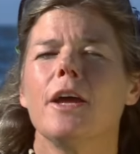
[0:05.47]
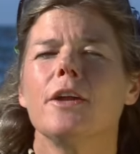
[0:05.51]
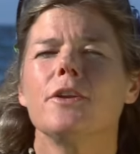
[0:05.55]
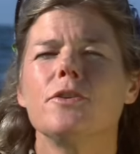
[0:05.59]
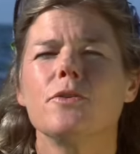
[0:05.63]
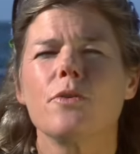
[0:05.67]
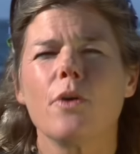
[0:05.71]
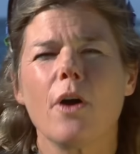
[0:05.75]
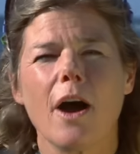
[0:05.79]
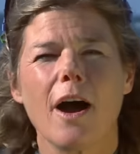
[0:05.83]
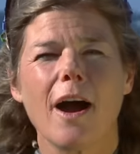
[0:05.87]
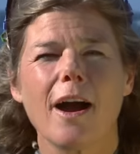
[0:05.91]

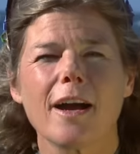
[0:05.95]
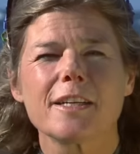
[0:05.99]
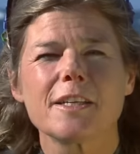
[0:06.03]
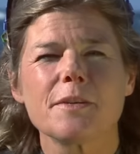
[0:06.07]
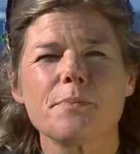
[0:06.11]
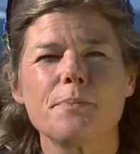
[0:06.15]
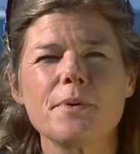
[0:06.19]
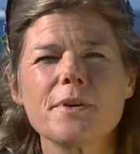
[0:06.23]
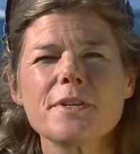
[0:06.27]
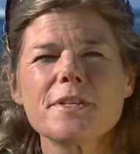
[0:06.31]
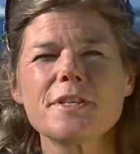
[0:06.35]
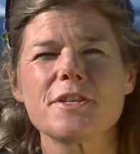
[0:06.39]
do
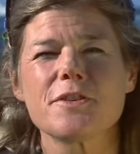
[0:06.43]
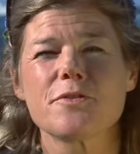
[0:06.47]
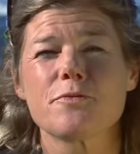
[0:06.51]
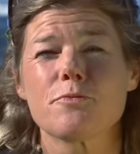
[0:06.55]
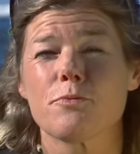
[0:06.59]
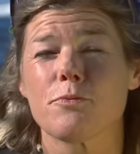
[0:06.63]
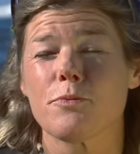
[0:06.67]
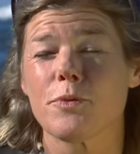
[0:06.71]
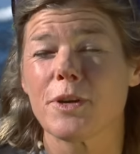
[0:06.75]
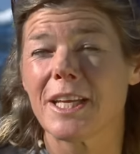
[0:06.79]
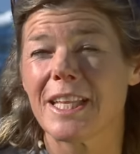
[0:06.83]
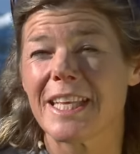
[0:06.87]
octopuses
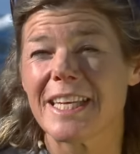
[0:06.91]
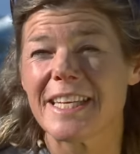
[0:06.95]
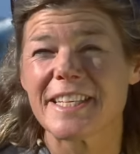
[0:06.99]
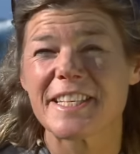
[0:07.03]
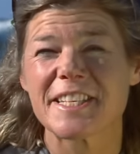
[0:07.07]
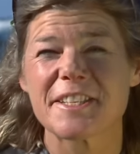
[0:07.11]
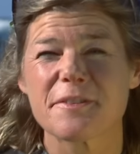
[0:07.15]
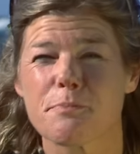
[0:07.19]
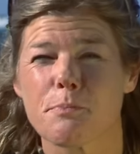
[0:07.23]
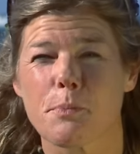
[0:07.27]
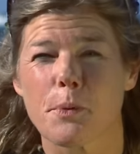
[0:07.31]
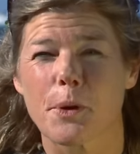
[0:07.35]
really
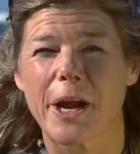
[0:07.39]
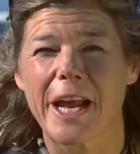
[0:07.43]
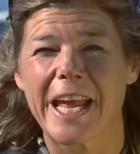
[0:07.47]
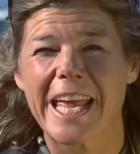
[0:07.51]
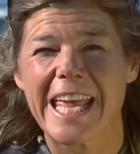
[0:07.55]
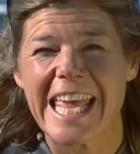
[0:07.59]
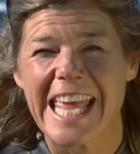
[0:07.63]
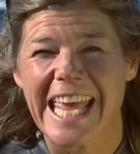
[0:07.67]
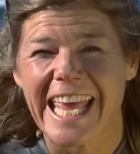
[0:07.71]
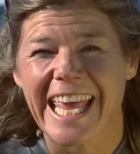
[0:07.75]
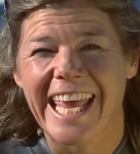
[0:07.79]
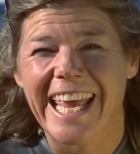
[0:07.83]

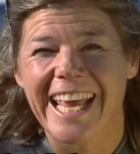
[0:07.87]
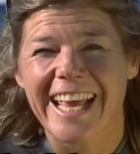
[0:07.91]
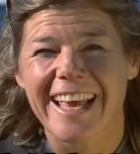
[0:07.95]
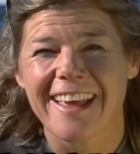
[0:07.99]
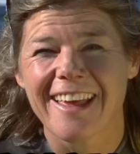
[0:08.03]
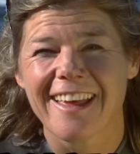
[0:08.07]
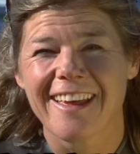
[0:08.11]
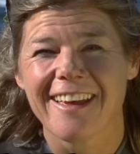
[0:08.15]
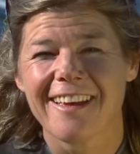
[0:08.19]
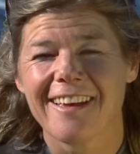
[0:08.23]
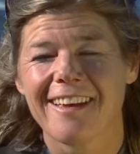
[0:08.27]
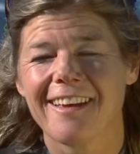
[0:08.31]
spray ink?